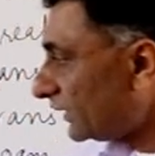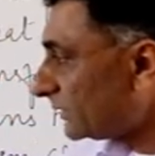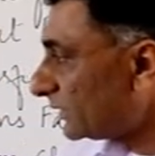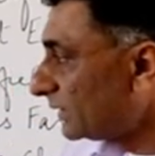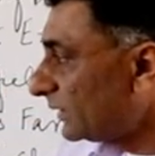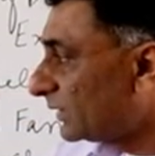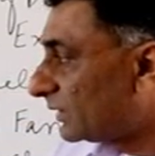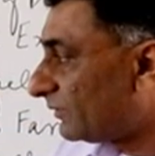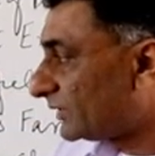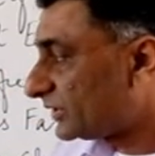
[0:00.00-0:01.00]

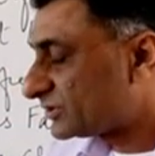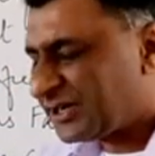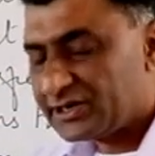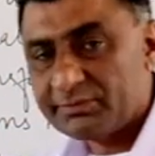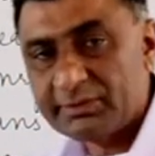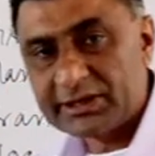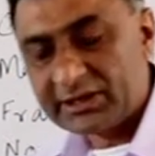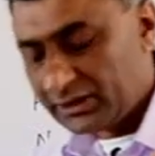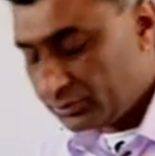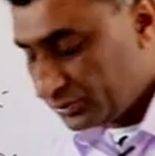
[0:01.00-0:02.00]
And when they started
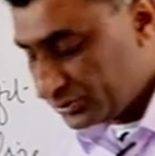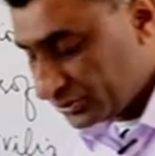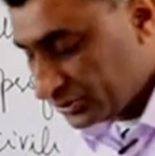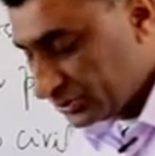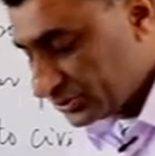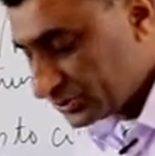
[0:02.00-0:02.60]
making colonies in